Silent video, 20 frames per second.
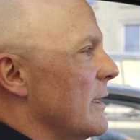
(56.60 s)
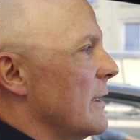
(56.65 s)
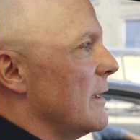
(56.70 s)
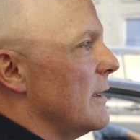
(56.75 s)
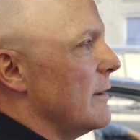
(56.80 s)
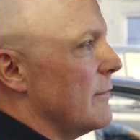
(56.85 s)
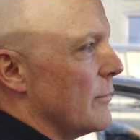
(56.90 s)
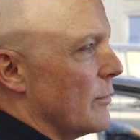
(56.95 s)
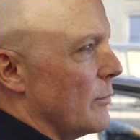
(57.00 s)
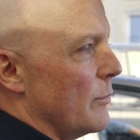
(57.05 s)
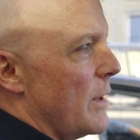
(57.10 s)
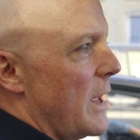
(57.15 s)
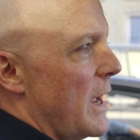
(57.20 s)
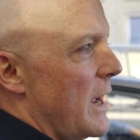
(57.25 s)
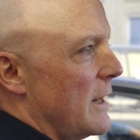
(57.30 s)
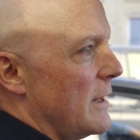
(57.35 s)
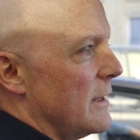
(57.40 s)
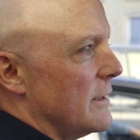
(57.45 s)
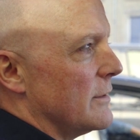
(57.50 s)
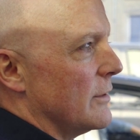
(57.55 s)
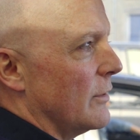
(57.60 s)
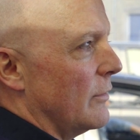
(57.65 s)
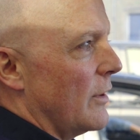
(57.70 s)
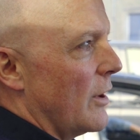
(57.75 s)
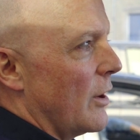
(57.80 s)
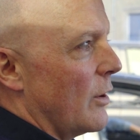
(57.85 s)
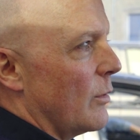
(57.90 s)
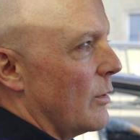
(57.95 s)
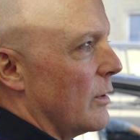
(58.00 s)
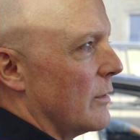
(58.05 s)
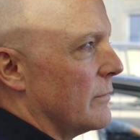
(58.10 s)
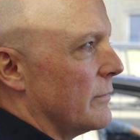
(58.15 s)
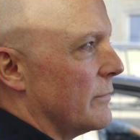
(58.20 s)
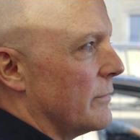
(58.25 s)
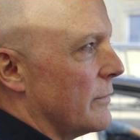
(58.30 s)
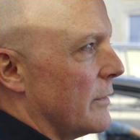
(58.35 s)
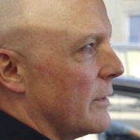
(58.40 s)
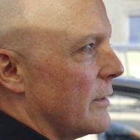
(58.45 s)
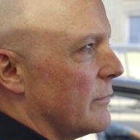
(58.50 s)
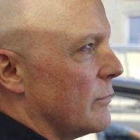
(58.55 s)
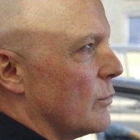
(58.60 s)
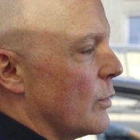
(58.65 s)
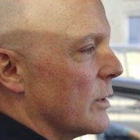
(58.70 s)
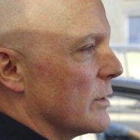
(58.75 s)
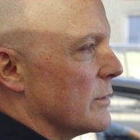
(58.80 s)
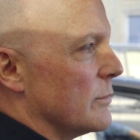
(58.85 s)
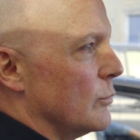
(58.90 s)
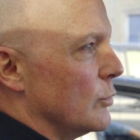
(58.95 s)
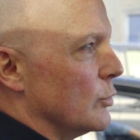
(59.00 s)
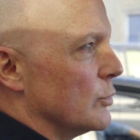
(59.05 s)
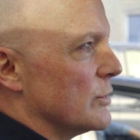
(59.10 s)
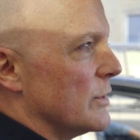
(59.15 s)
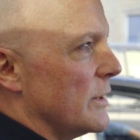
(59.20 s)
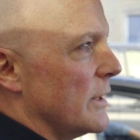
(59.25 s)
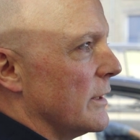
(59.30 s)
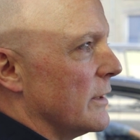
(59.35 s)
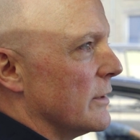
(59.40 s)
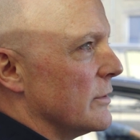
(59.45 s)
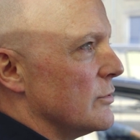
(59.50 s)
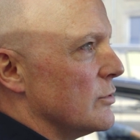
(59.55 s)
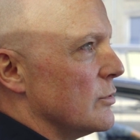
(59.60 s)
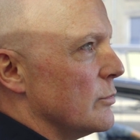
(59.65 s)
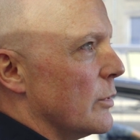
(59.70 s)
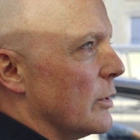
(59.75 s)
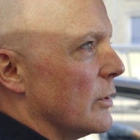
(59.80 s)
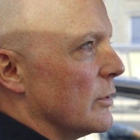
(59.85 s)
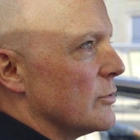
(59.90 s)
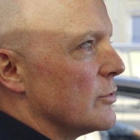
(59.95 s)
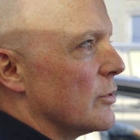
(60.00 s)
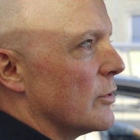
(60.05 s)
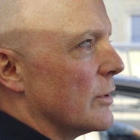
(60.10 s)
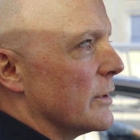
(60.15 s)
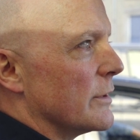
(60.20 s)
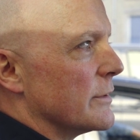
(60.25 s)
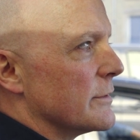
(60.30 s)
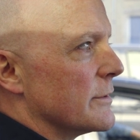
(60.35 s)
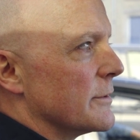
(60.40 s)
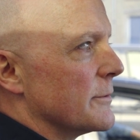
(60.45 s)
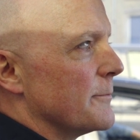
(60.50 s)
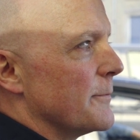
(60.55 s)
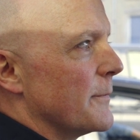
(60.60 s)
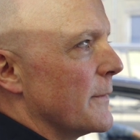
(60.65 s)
And from then until now, I've worked mostly in consumer electronics.